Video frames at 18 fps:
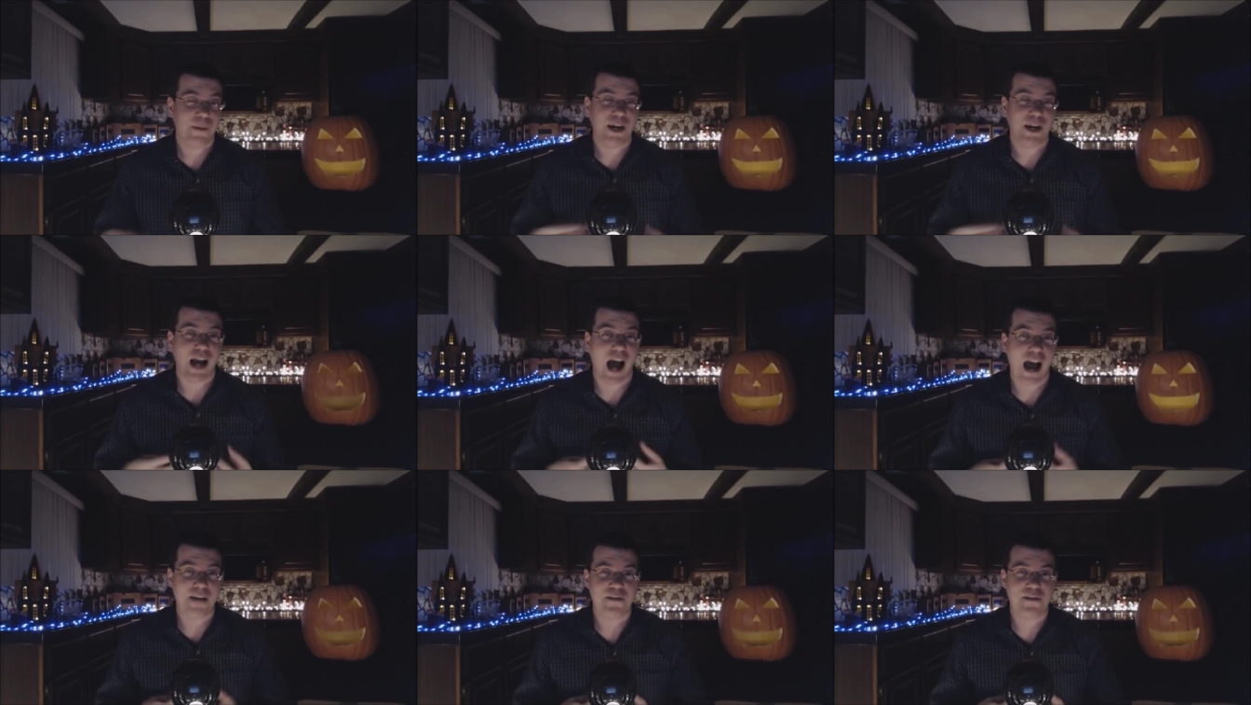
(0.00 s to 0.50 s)
I
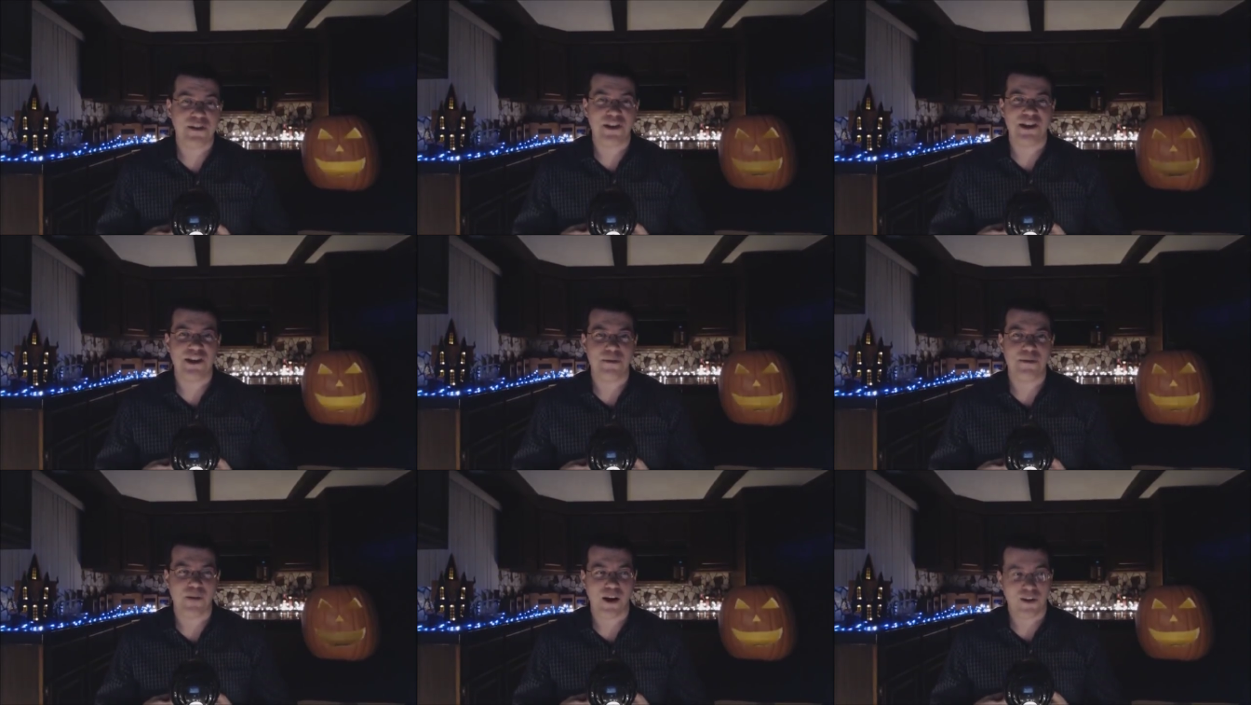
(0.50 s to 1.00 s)
mean, I've
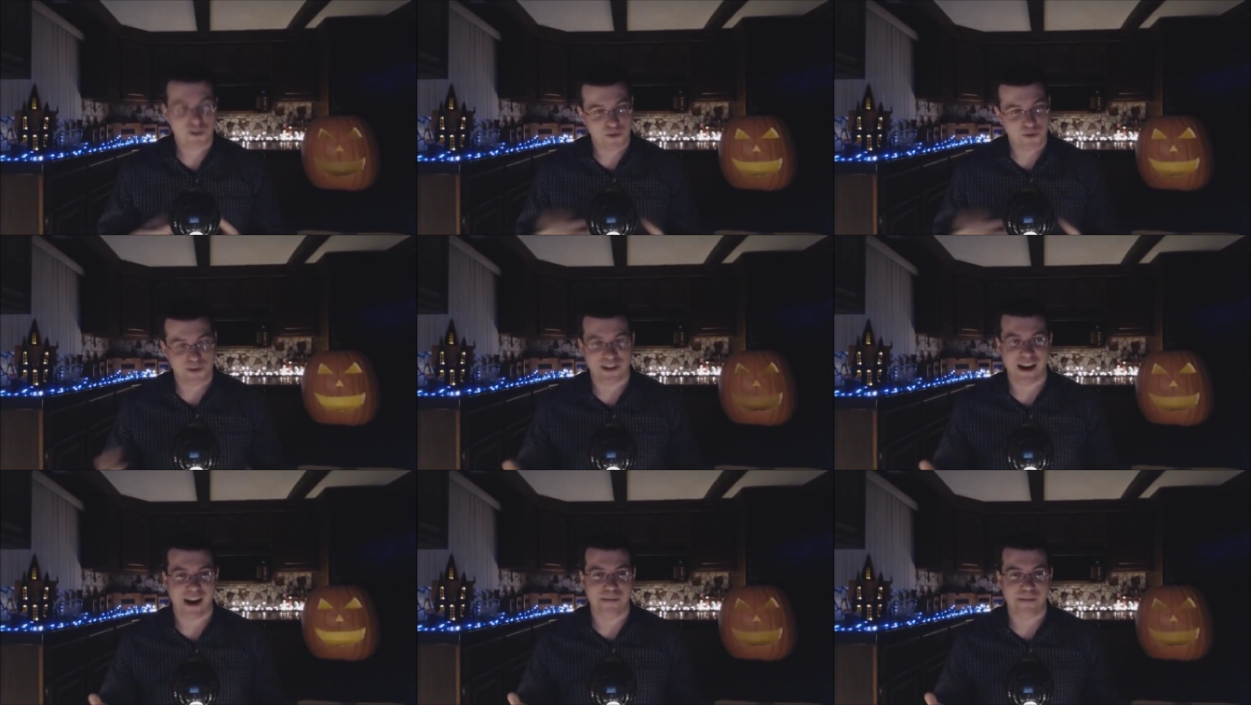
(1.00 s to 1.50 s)
seen them all,
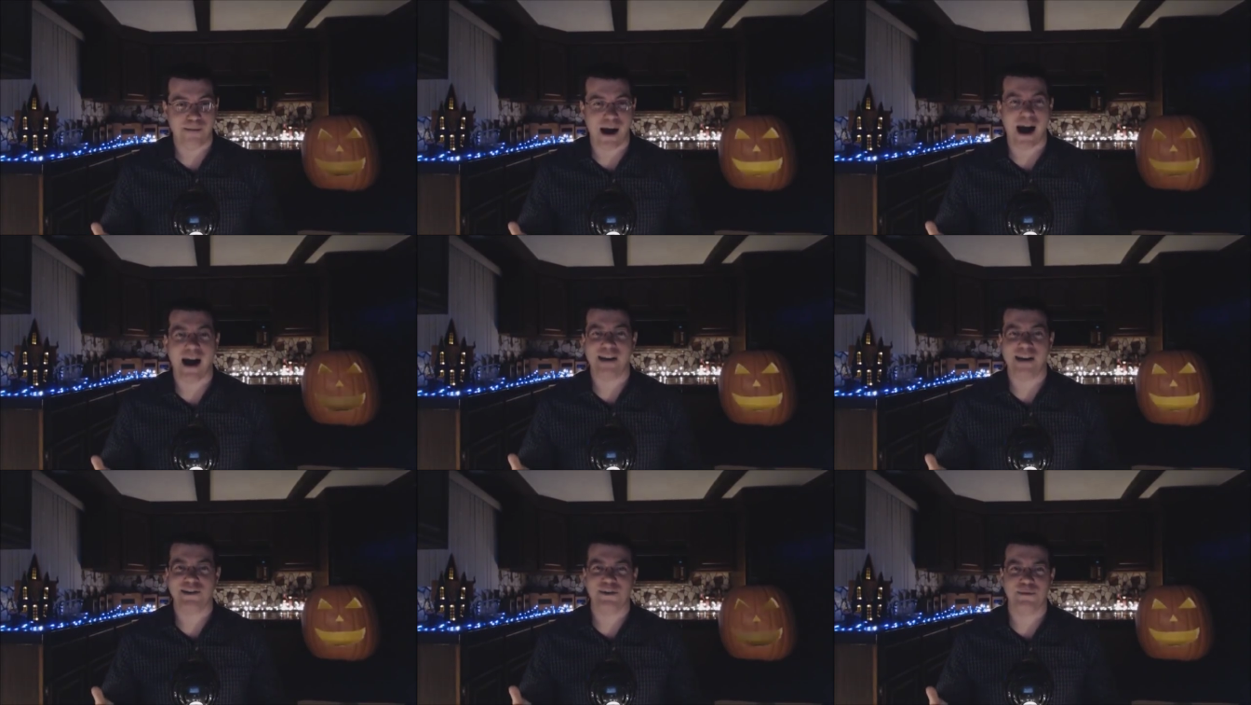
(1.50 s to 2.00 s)
so it's not
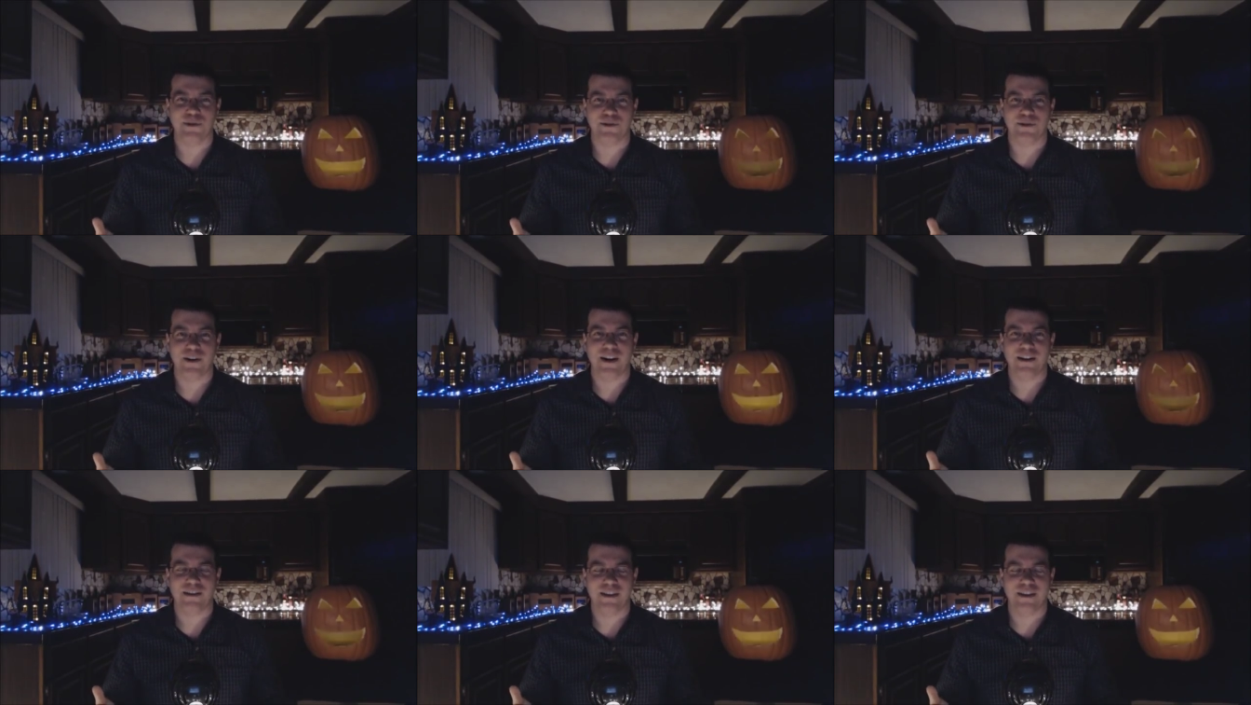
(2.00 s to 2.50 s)
impossible
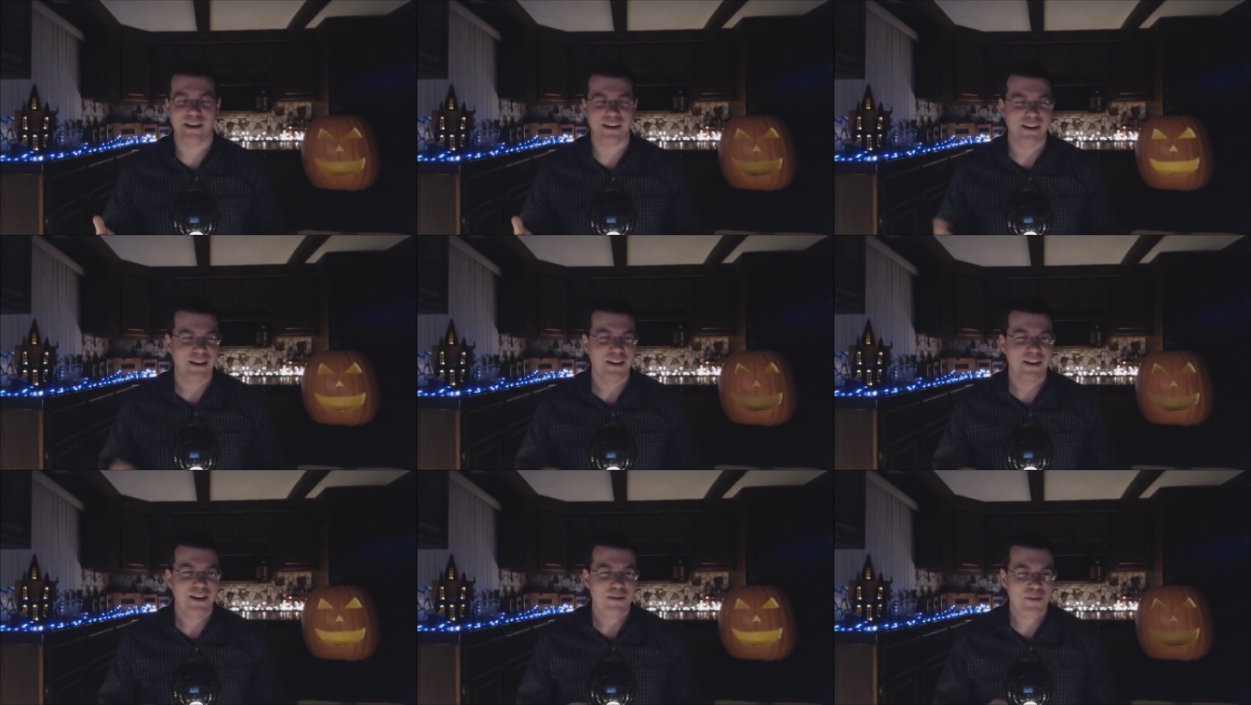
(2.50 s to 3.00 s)
or
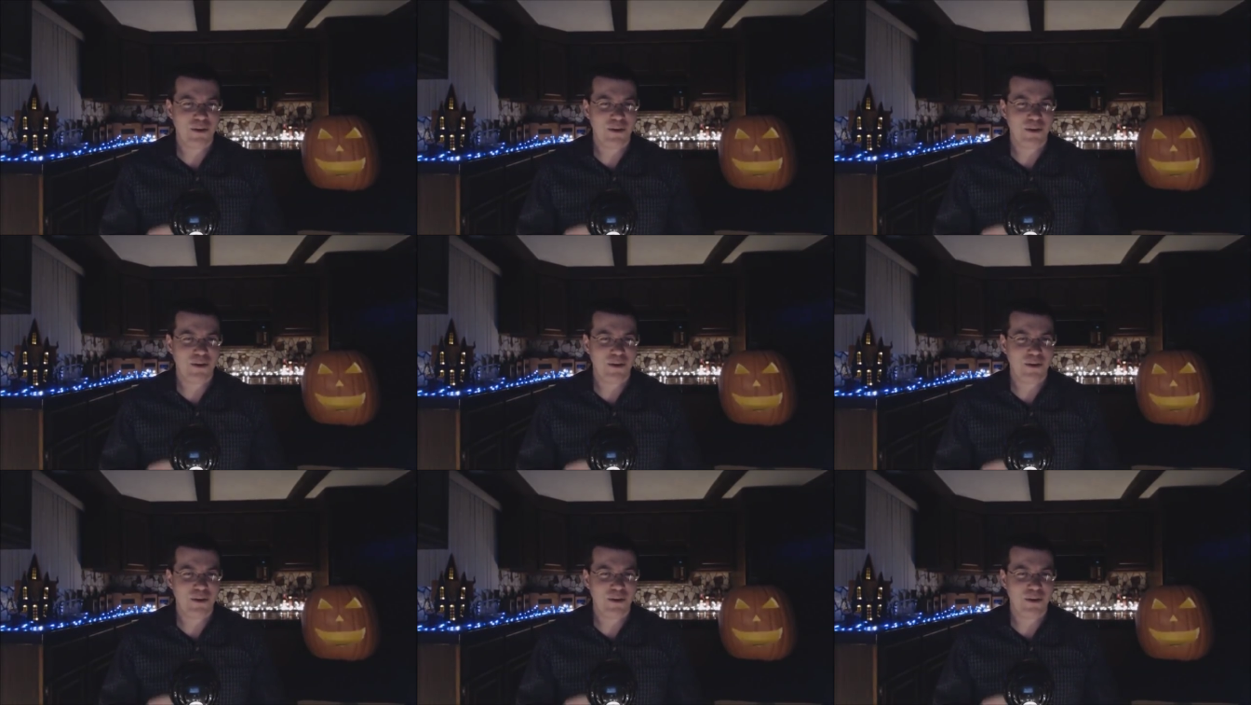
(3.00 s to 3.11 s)
anything,